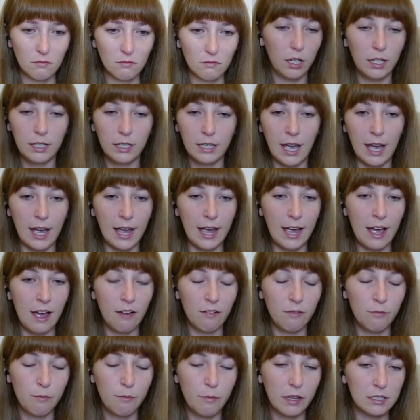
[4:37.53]
Yeah, I
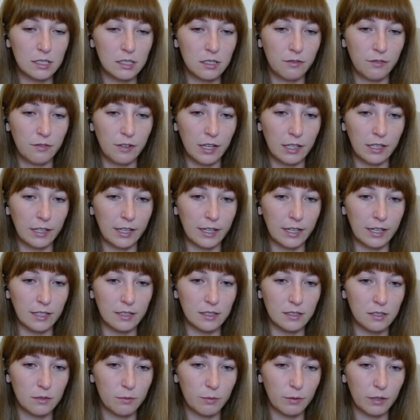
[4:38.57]
have mixed
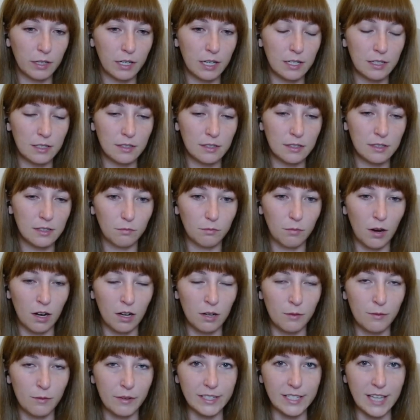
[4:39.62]
feelings because
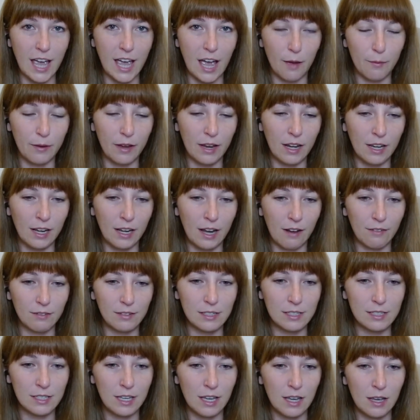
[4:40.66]
part of me is happy I didn't have
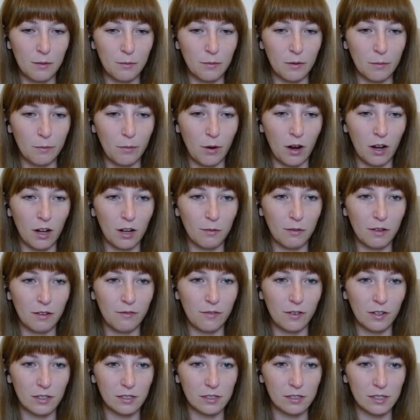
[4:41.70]
to see it, but part of me
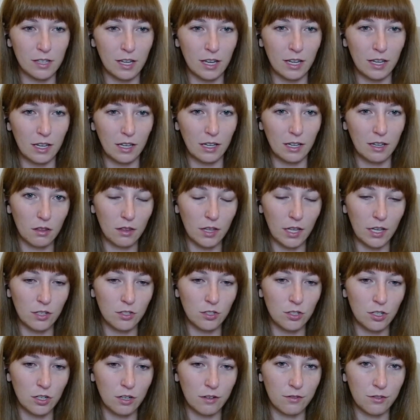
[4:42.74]
feels like they
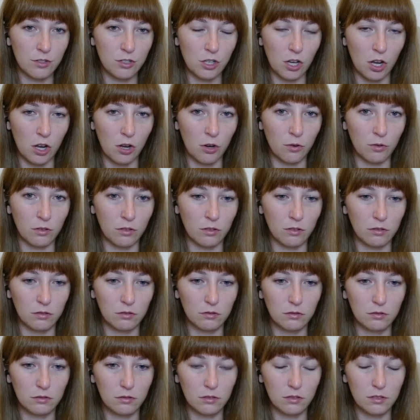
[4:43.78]
should have shown
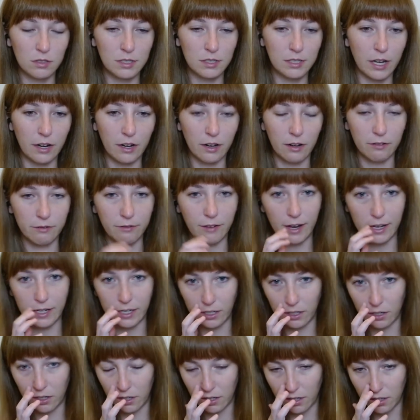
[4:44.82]
Sarah
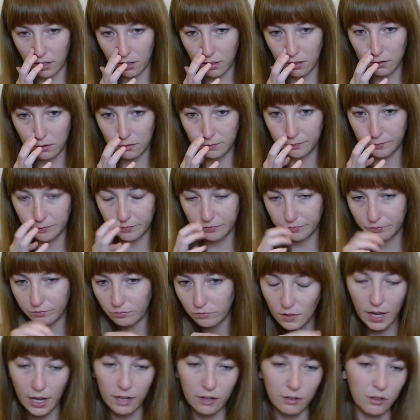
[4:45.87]
finding her.
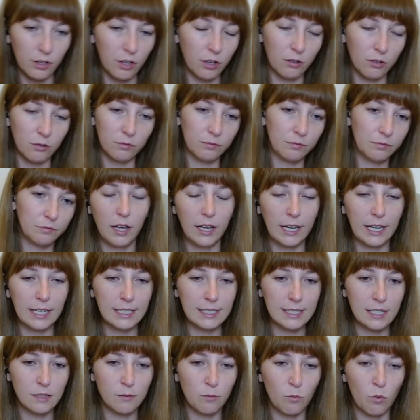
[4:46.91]
I don't know. I
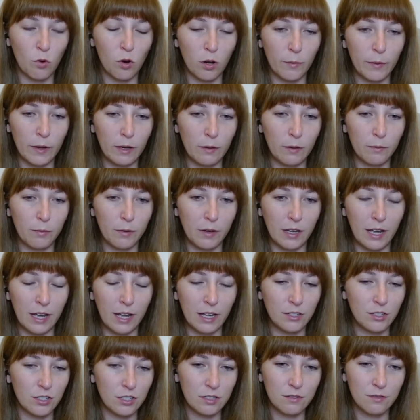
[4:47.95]
guess that's morbid, but
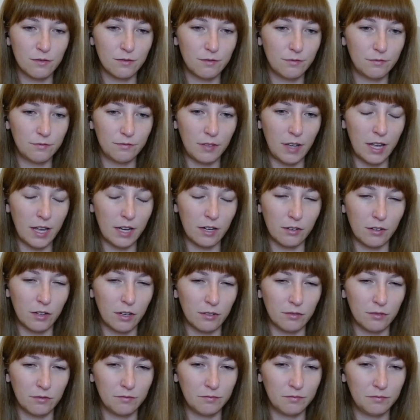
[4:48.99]
I don't know.